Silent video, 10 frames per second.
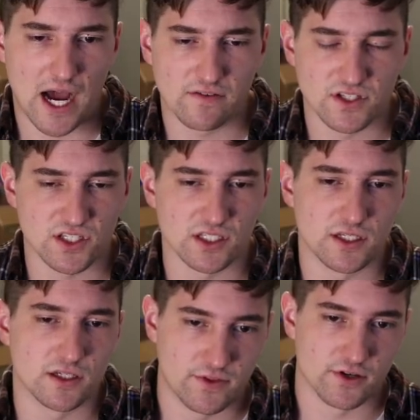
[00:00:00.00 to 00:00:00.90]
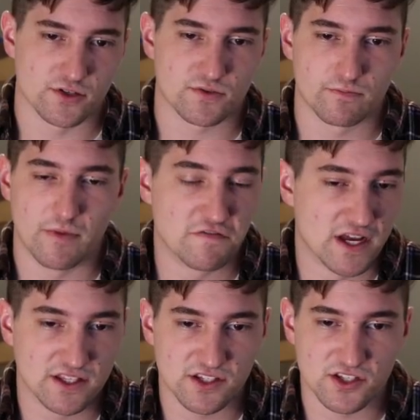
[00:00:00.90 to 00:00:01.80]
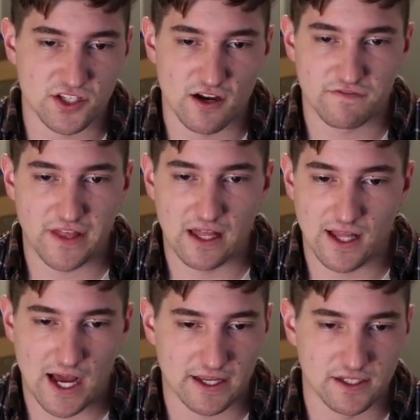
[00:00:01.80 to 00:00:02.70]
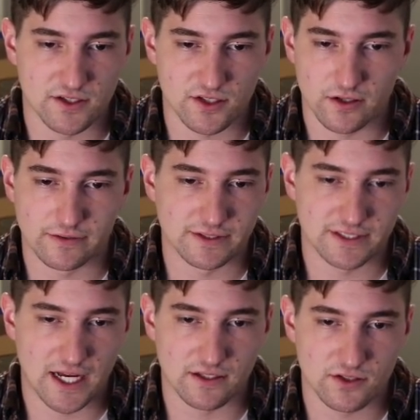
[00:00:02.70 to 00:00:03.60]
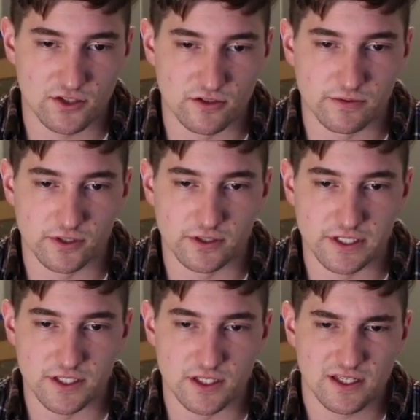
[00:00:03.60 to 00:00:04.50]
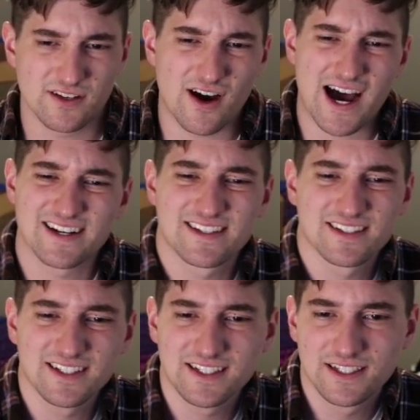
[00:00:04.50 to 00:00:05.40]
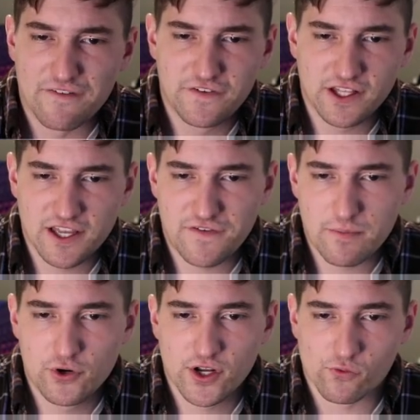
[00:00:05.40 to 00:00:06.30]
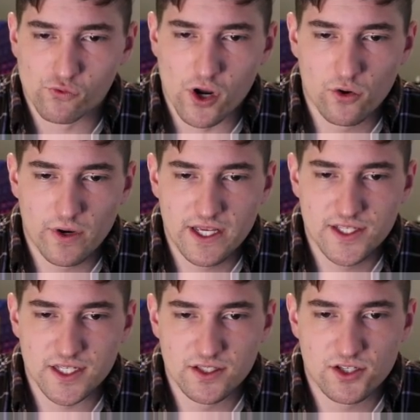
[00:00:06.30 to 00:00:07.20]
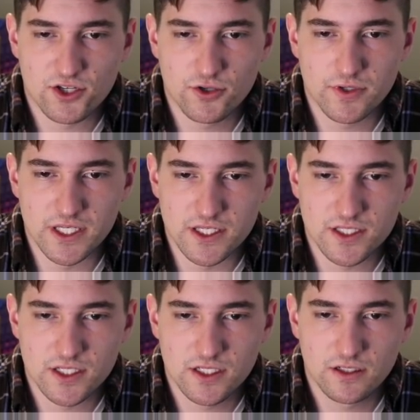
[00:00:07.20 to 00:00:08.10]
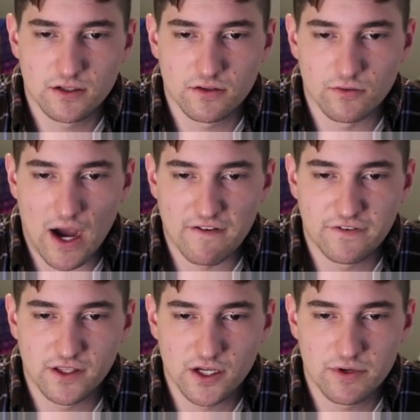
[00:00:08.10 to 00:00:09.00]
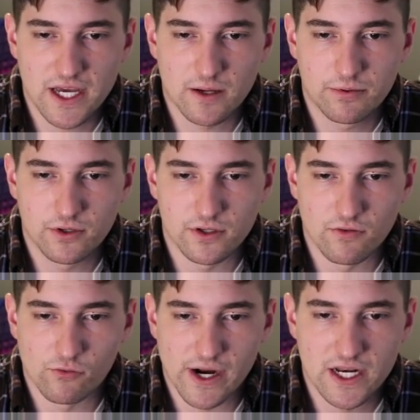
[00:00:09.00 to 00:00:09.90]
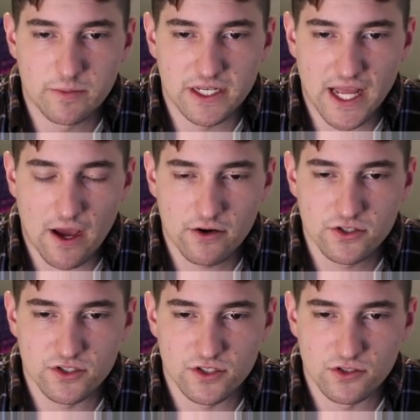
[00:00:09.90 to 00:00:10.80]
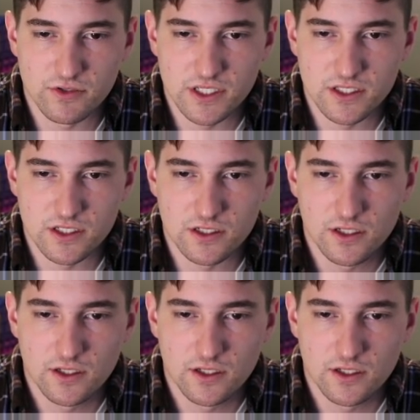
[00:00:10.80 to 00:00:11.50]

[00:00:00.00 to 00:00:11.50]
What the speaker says: Obviously, there's events and stuff that lock it, so it's not super easy. You know, honestly, I feel like if I'm putting Runaways in too easy, I feel like we gotta put random encounters in too easy.